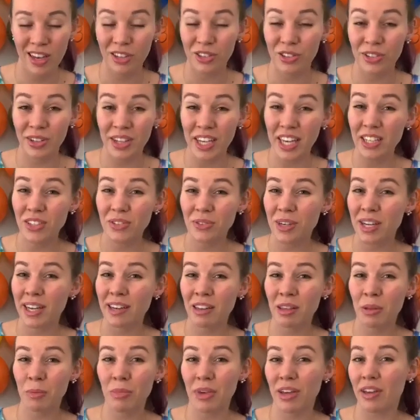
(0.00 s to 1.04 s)
So that's right
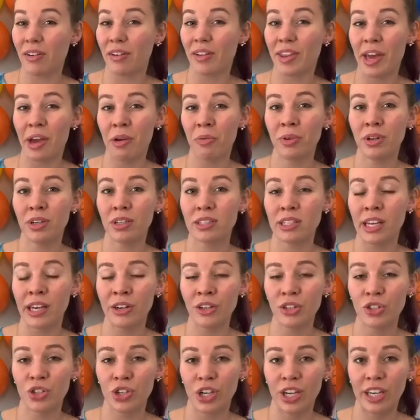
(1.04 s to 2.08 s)
in the middle. That one is
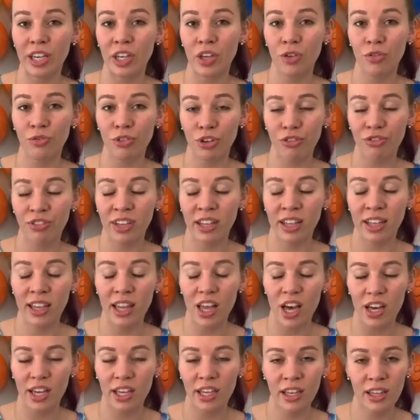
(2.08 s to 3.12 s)
kind of tricky. If you're feeling
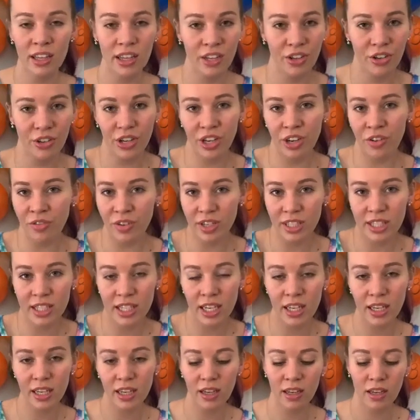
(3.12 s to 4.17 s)
lucky, then you can risk
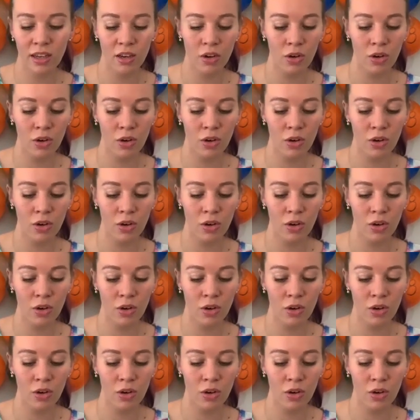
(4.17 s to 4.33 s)
it.